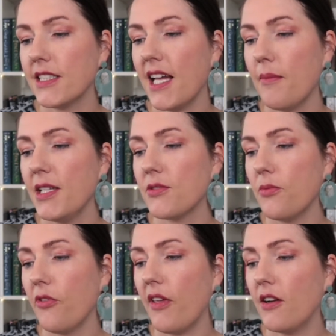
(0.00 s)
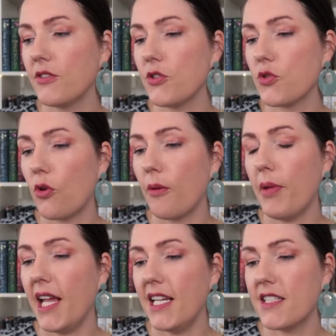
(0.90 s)
Gabby smoothed out the torn
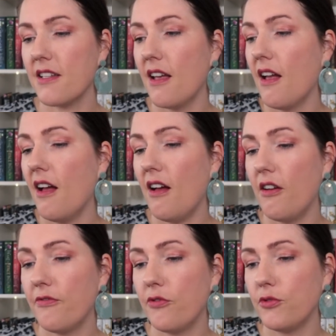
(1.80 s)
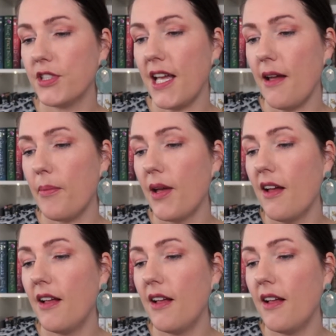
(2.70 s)
page of foolscap.